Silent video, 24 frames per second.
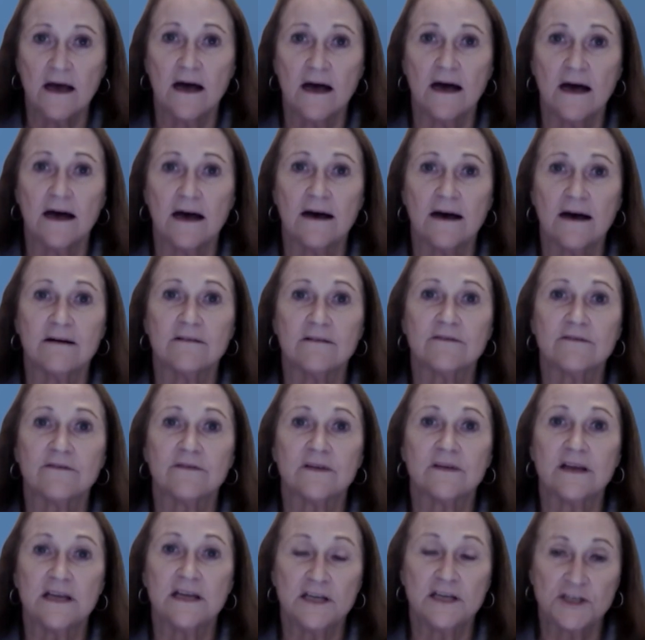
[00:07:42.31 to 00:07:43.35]
of
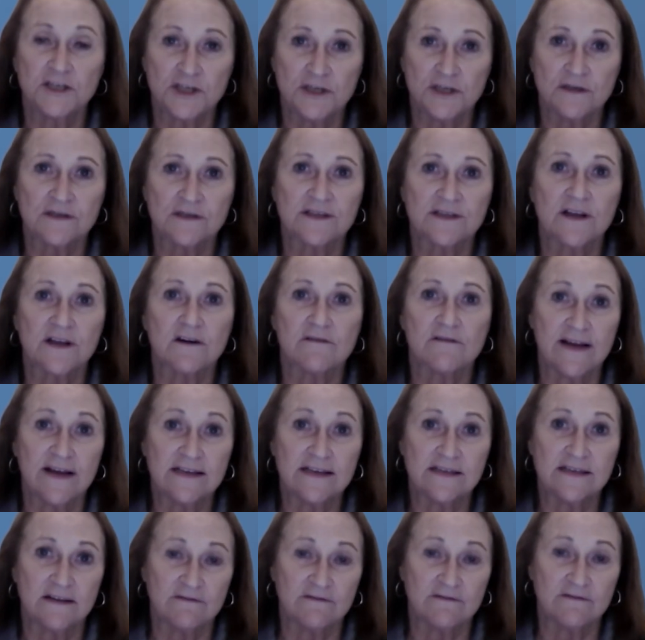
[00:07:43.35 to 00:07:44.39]
issues that are
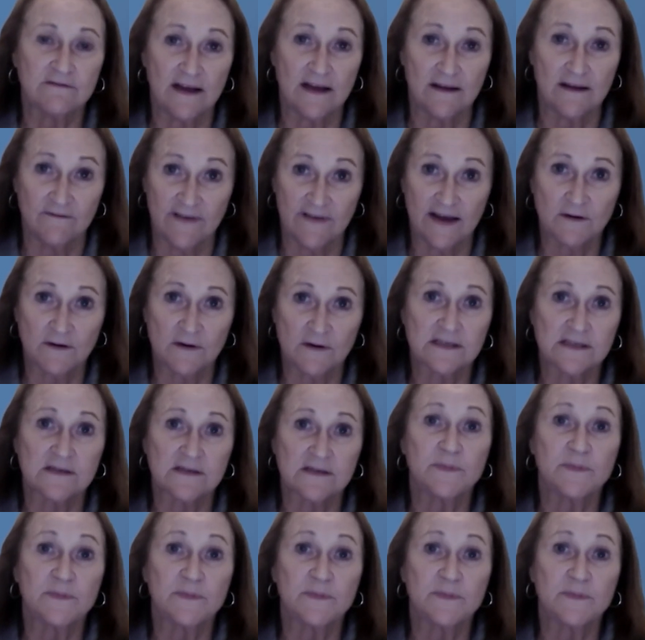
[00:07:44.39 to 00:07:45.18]
facing veterans,